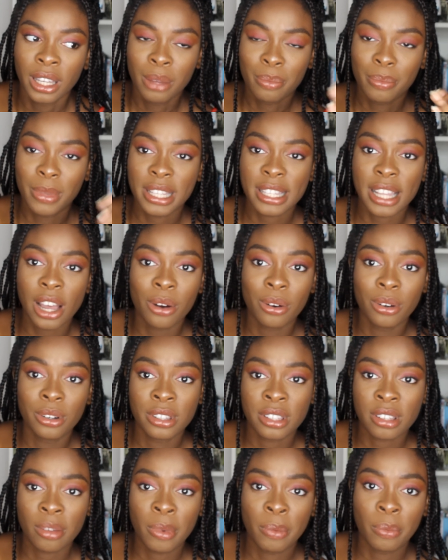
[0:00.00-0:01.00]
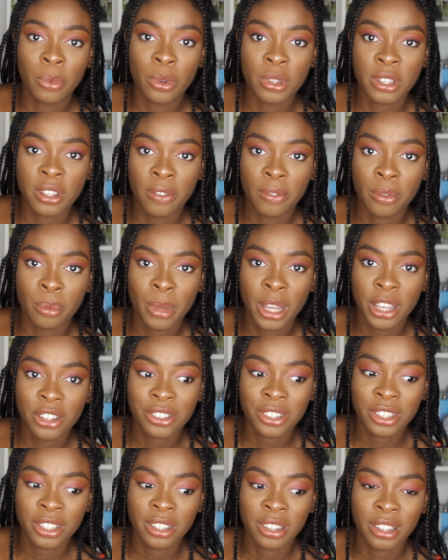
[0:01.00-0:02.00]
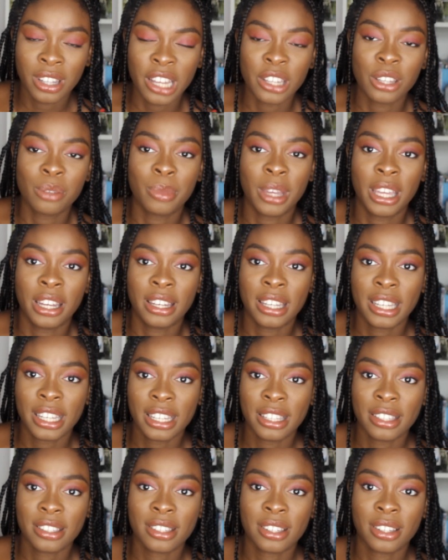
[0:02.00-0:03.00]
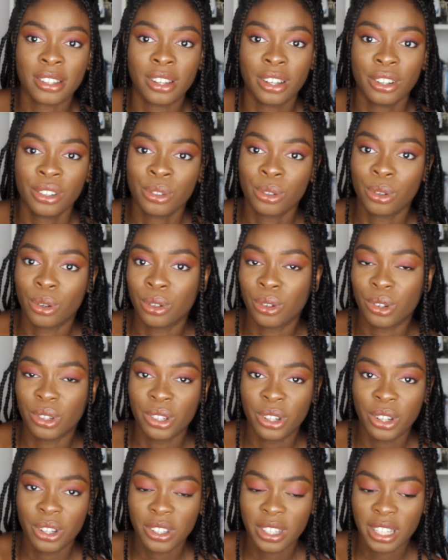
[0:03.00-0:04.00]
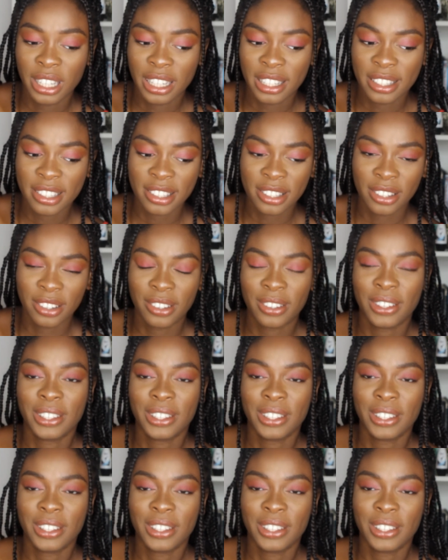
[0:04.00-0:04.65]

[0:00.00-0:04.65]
miss out on some important information that you may need or not know you need. So